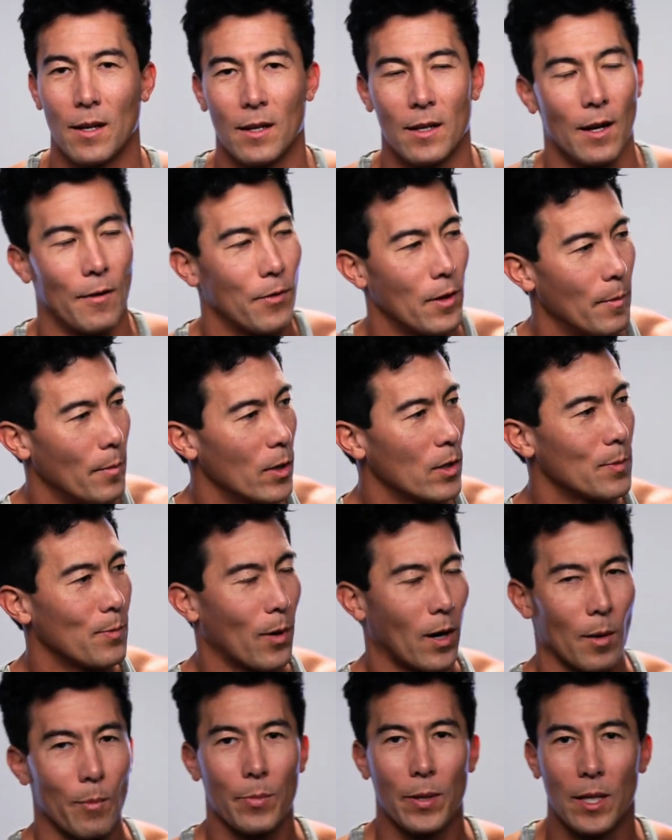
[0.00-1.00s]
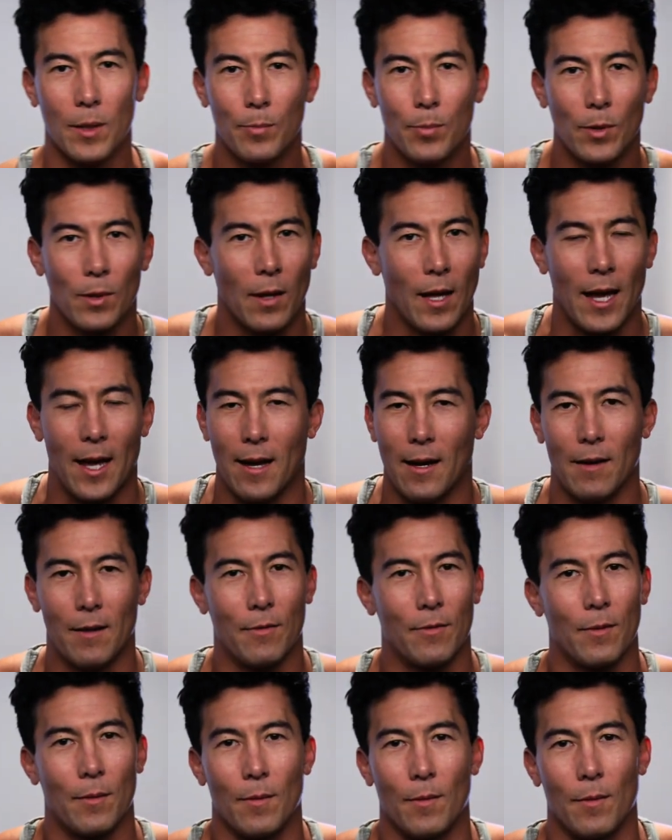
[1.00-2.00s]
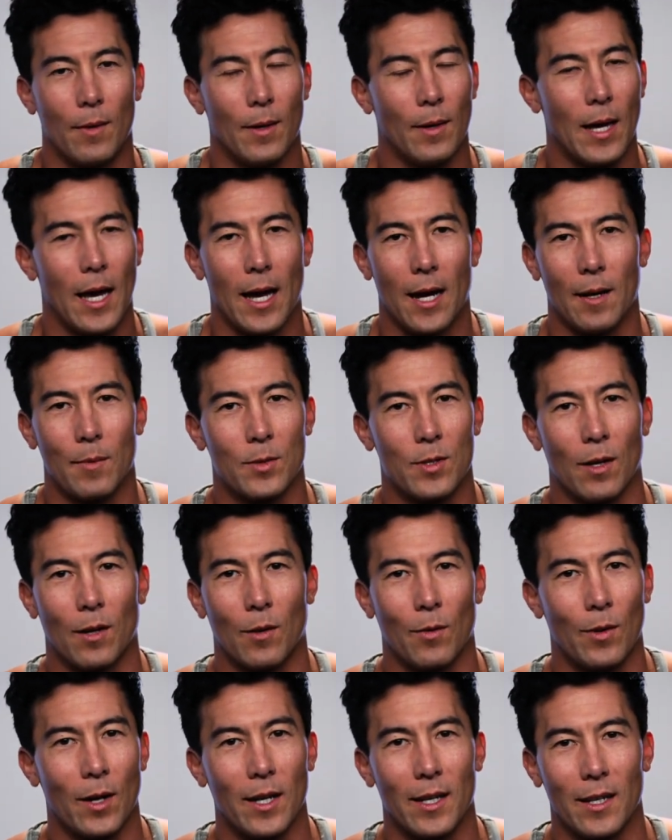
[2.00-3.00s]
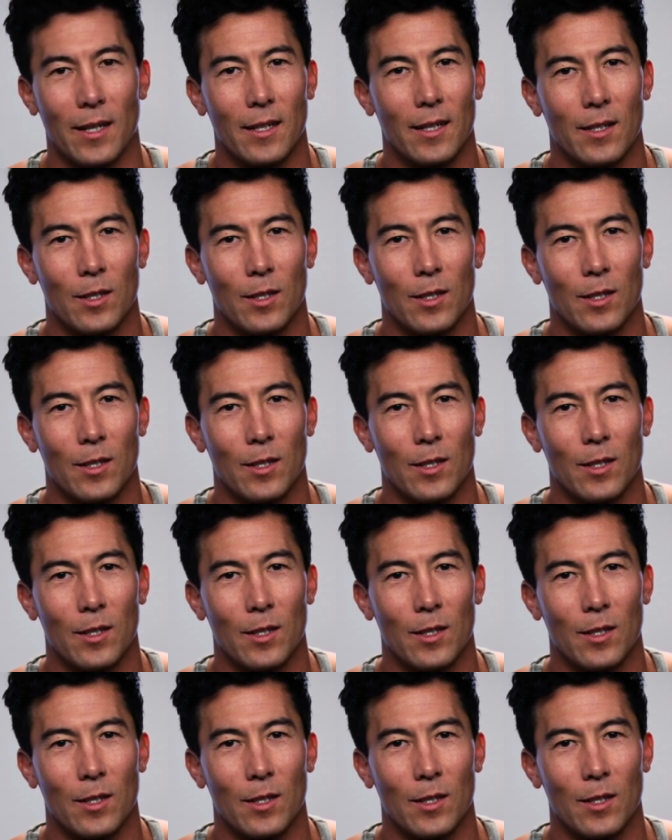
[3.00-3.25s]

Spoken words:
Now, for the most part, people have abs already.